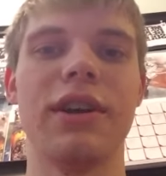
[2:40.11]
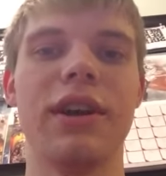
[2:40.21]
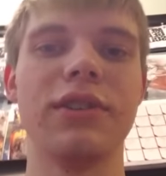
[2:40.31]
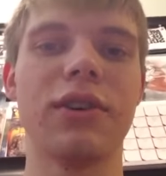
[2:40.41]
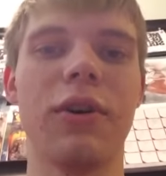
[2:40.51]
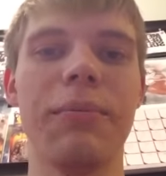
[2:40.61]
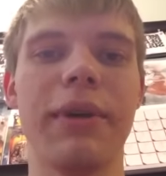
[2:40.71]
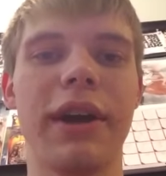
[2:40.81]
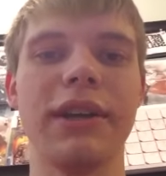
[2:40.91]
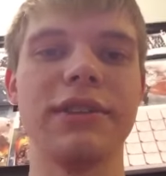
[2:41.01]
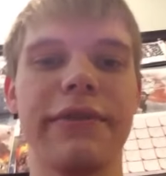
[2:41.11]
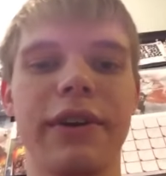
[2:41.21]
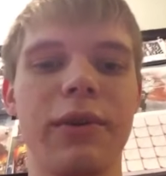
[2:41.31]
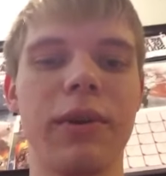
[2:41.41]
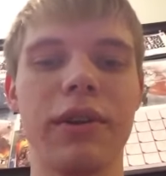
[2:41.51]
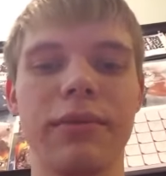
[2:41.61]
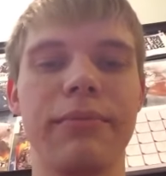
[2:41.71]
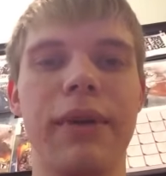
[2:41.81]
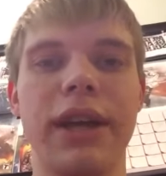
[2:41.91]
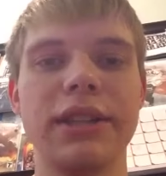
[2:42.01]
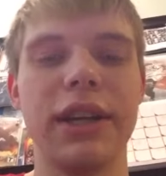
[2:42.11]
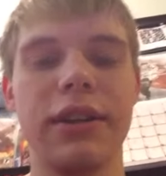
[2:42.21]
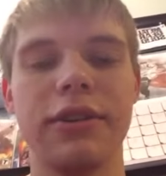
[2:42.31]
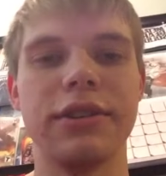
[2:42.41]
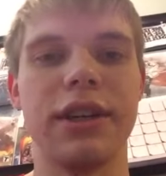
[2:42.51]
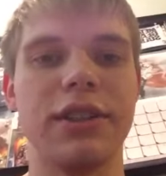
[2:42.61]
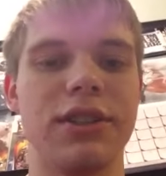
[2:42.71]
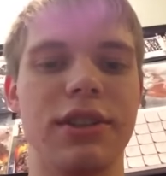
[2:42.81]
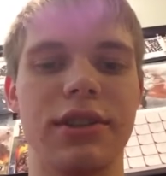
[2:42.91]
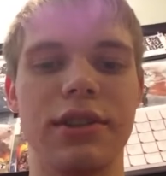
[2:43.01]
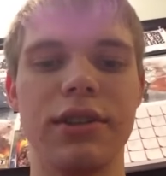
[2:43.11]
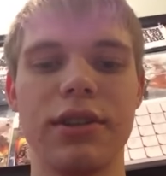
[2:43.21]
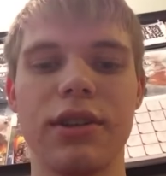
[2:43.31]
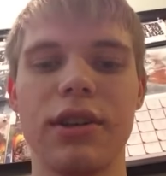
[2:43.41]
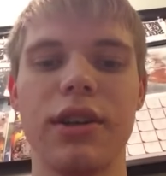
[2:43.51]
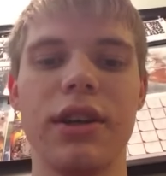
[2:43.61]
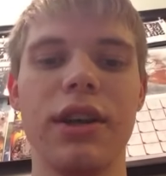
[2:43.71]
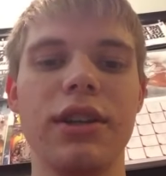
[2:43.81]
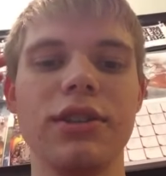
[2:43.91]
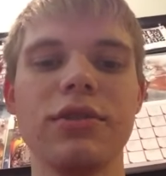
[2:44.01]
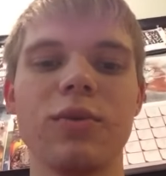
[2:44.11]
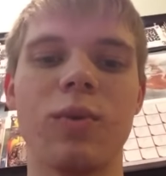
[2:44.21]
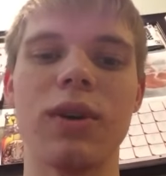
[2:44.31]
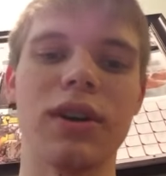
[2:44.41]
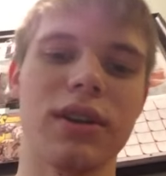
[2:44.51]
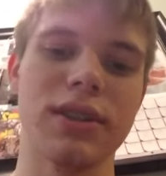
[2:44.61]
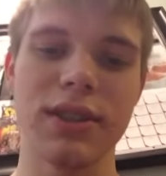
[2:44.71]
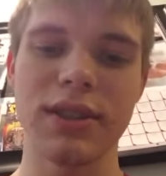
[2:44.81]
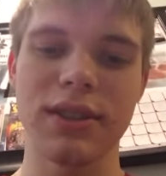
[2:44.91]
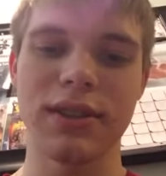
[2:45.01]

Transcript: It's all paced very well to maintain your attention, and it just works.